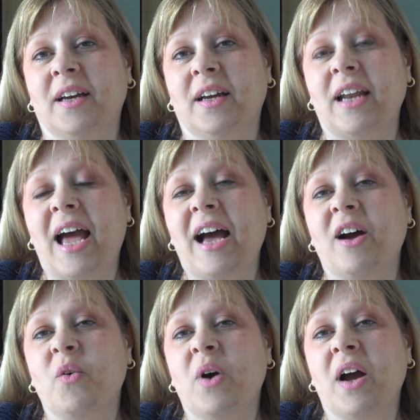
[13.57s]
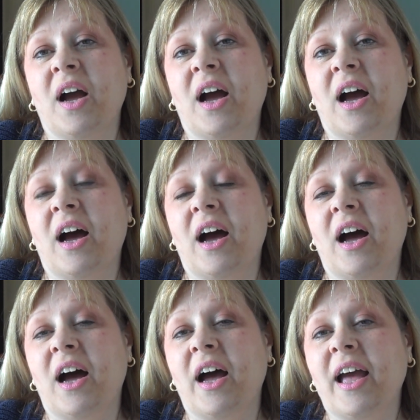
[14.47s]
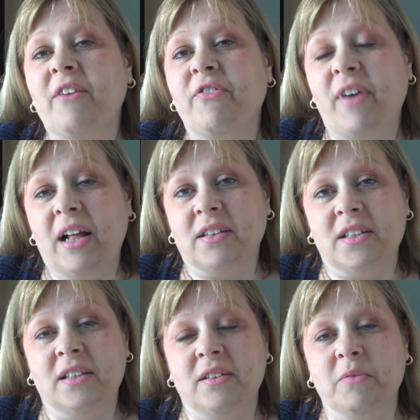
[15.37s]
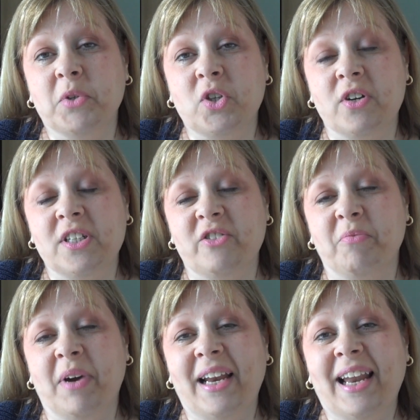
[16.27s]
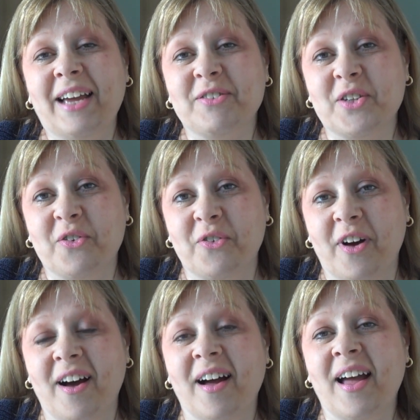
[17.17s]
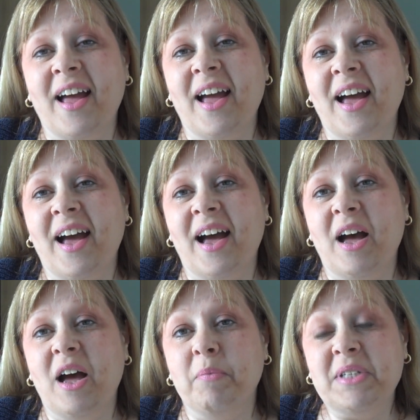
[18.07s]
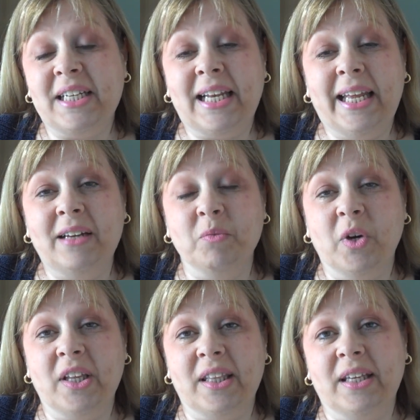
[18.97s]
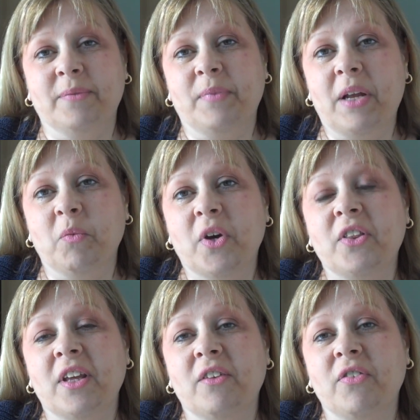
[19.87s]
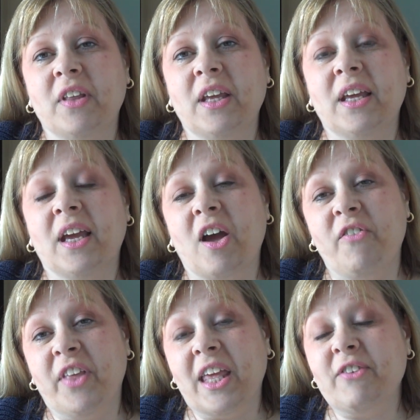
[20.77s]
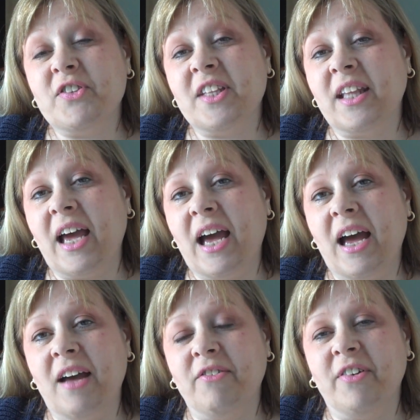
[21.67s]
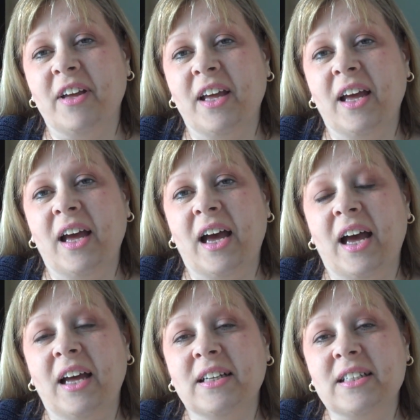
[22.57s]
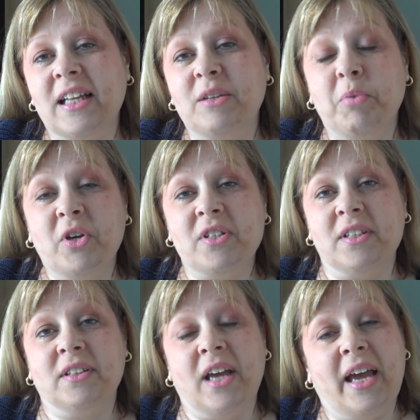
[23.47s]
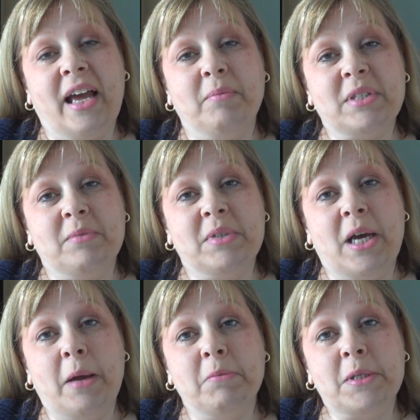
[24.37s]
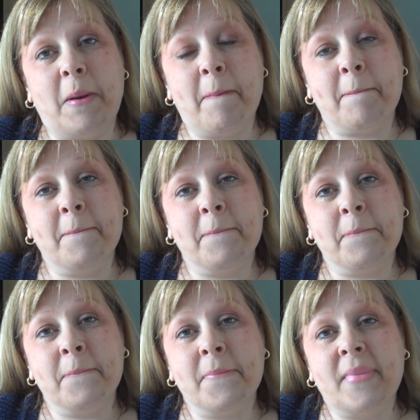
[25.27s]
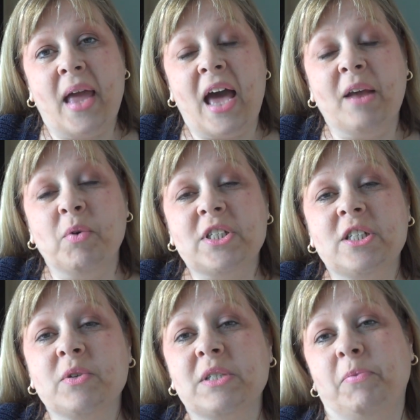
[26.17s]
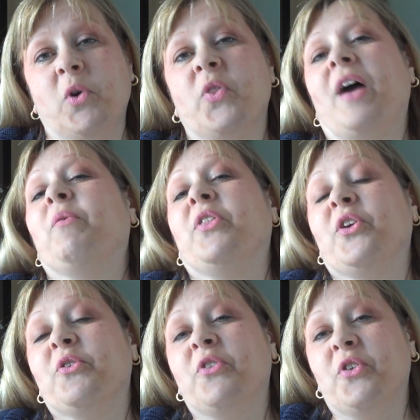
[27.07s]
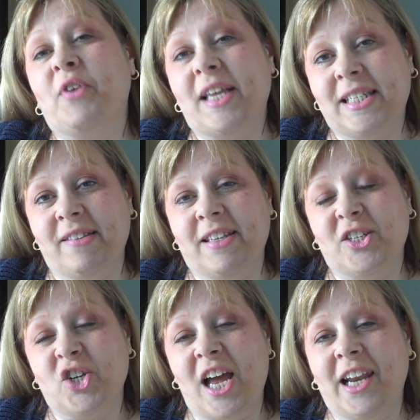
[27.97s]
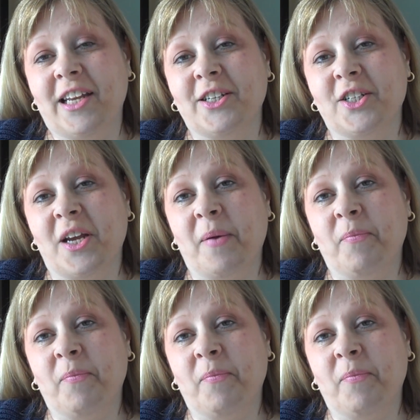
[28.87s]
and how I have felt the majority of my life so far particularly unworthy of the gifts that I have and the person that I am sometimes. And I wanted to explore that with you for the rest of this challenge.